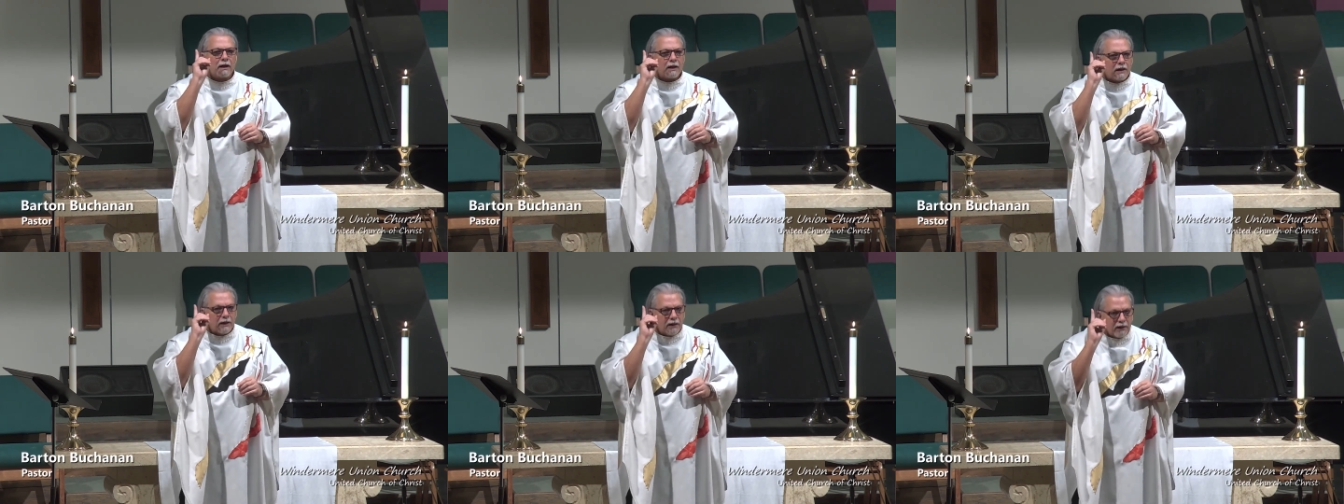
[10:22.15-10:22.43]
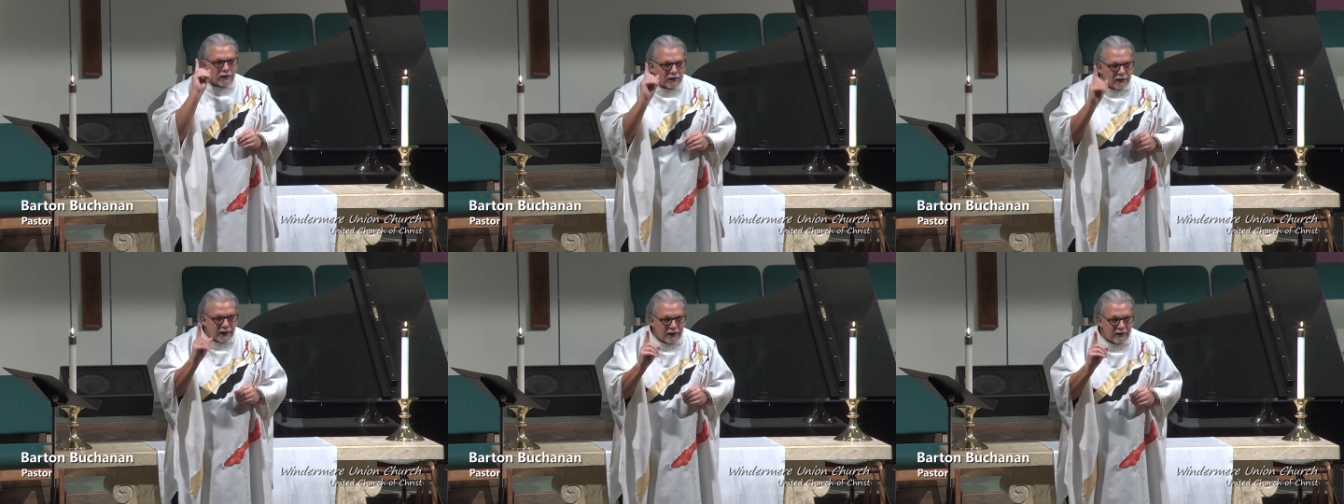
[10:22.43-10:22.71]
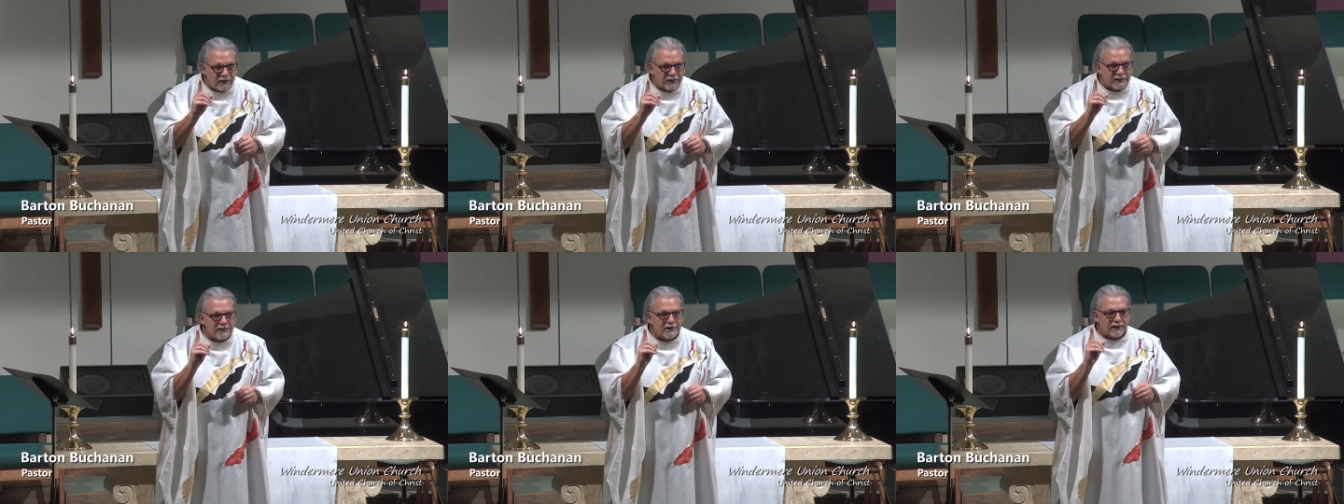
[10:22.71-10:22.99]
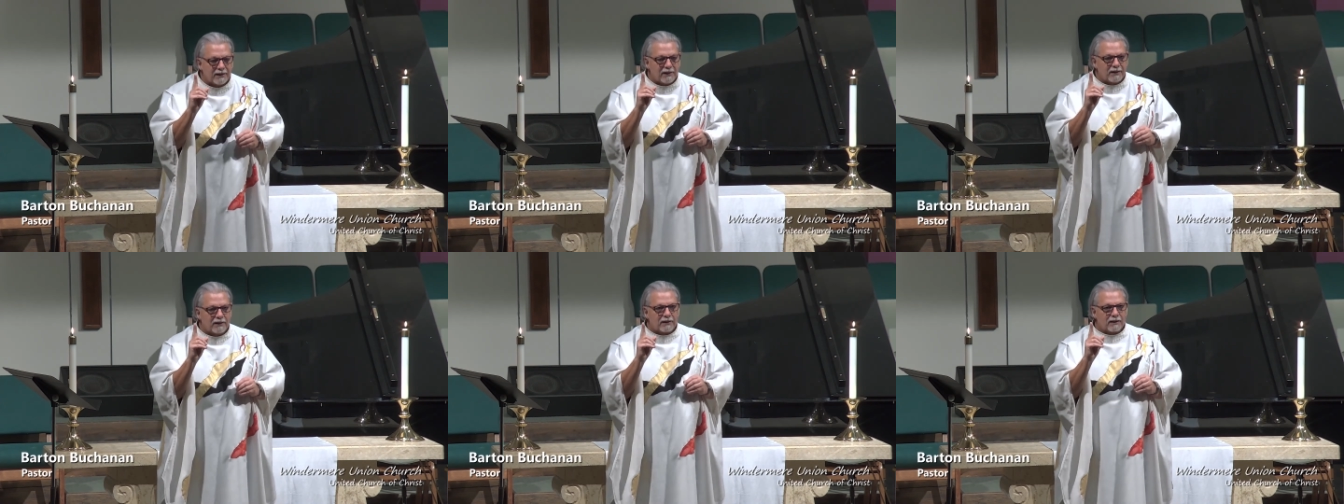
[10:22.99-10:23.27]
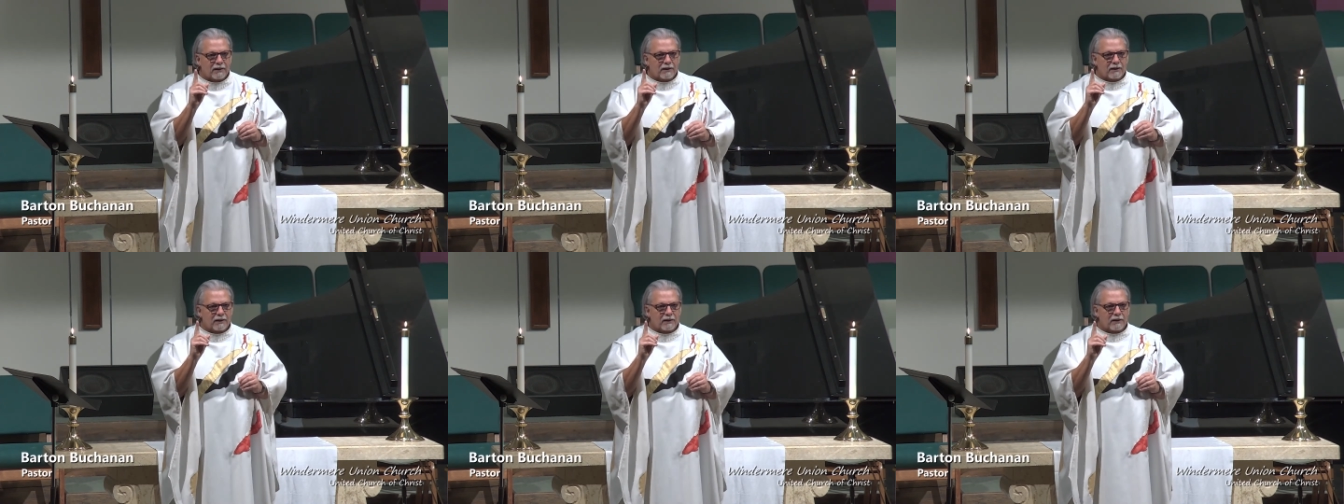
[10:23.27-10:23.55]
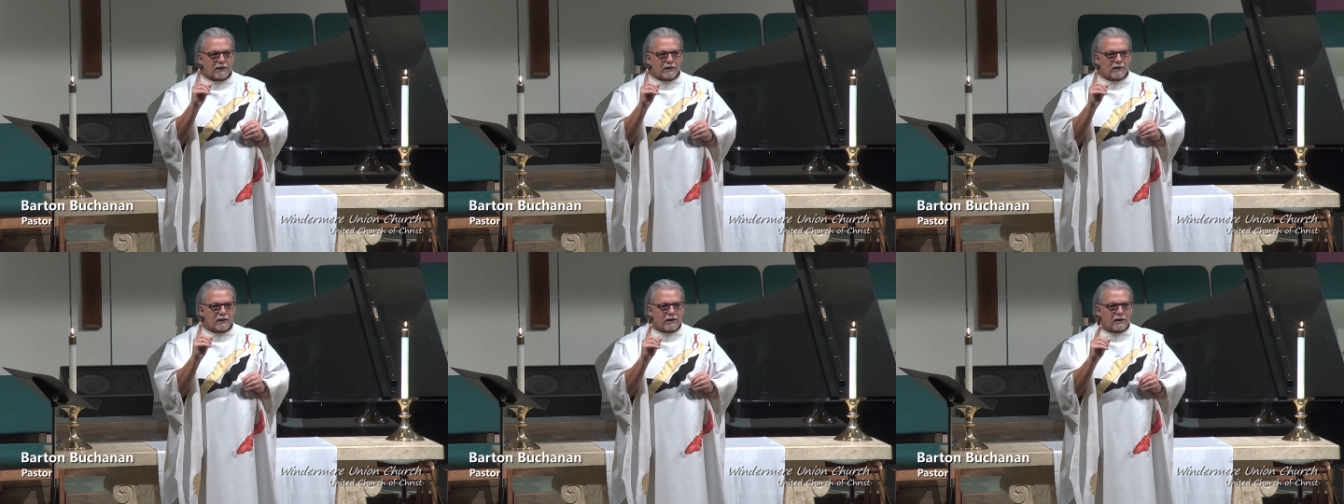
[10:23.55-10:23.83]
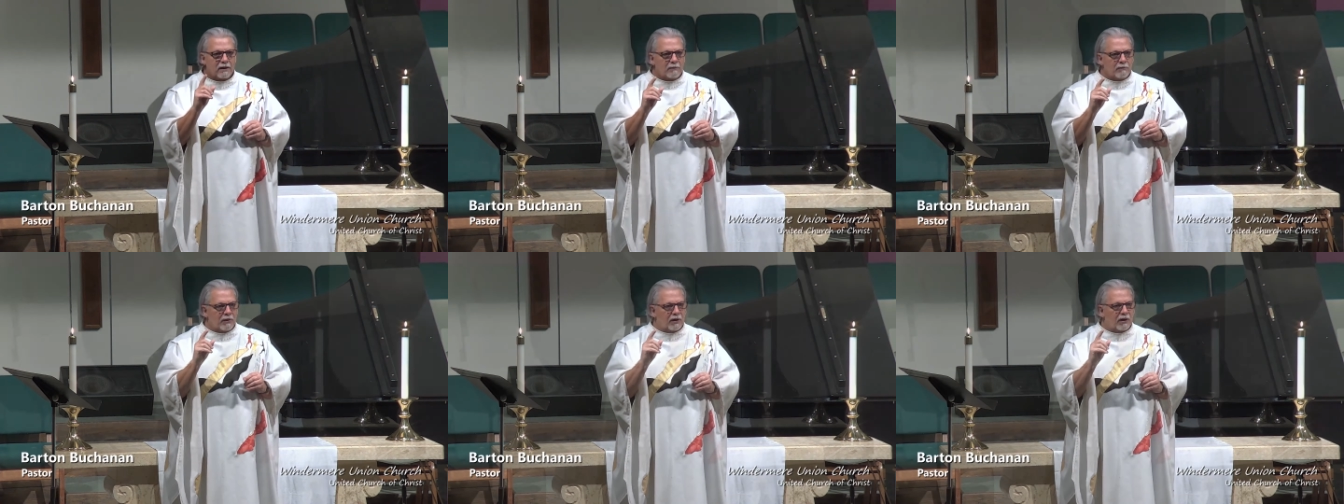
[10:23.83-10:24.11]
clarity,
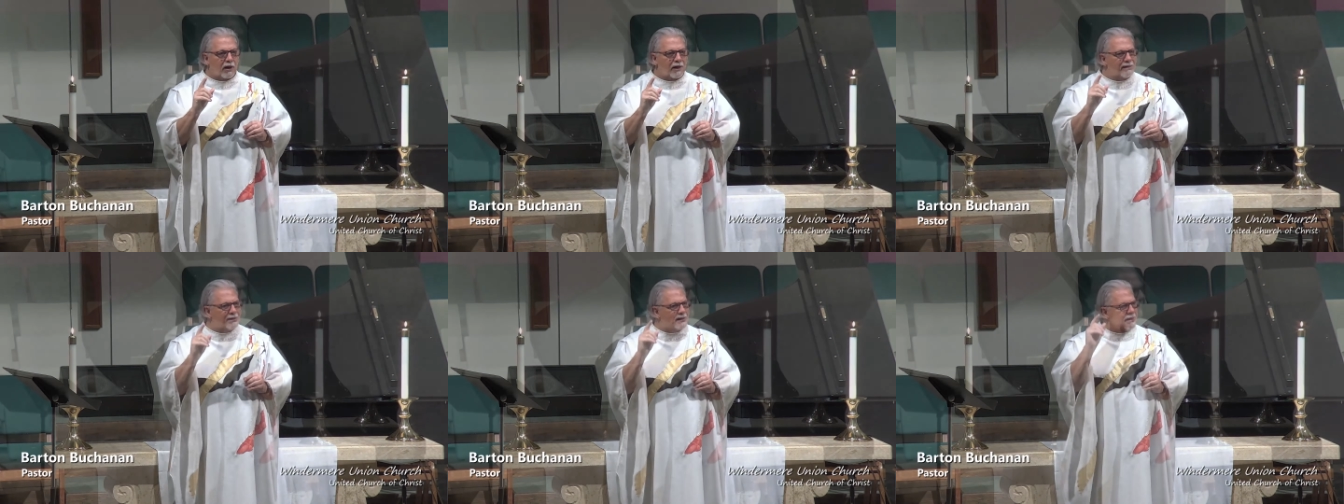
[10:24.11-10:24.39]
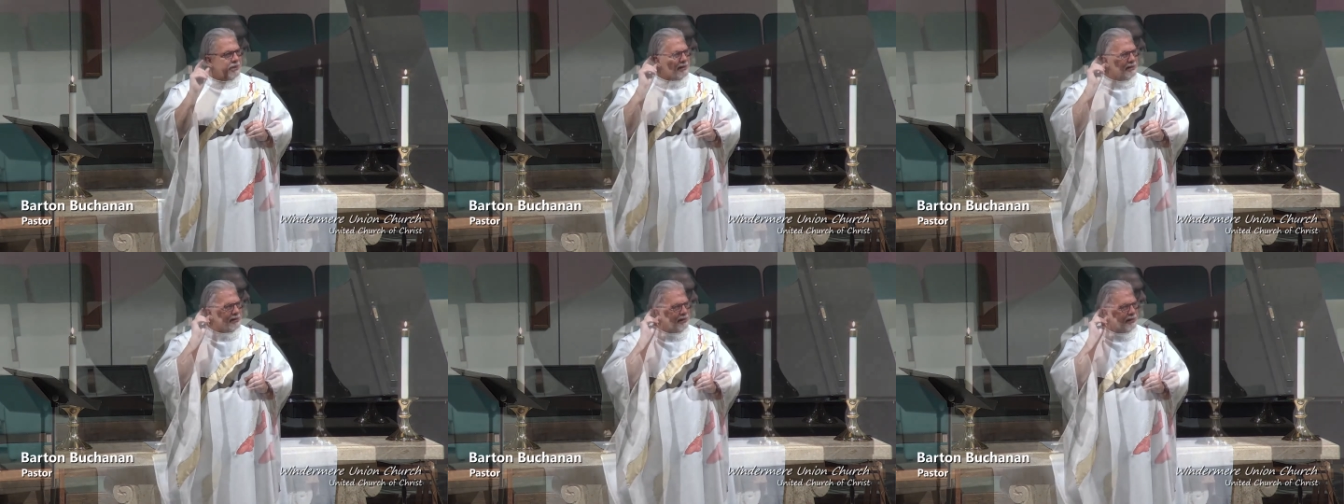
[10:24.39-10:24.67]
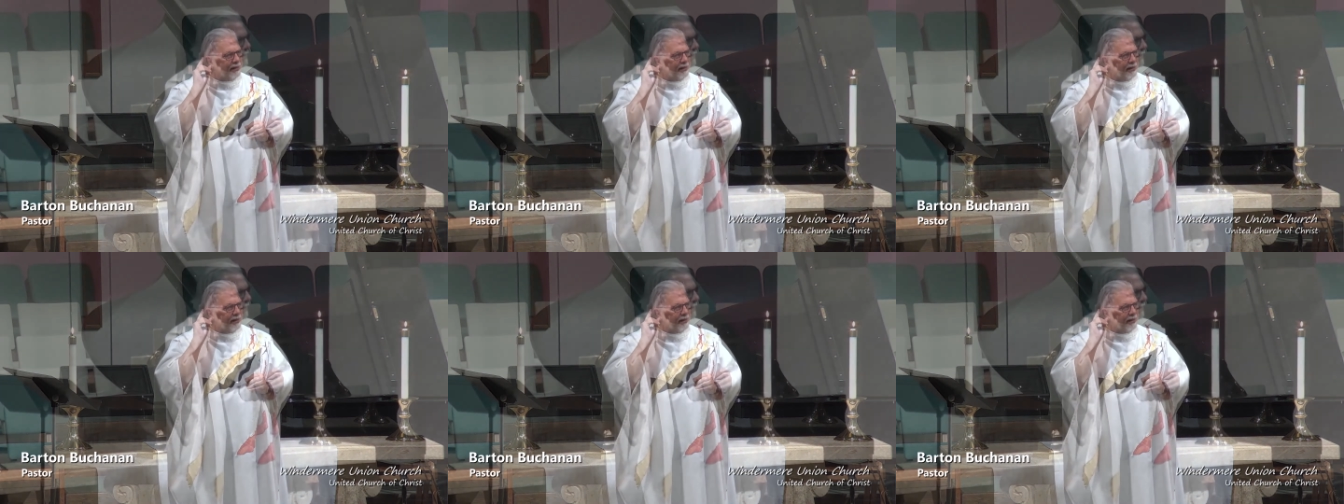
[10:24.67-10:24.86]
because it's in the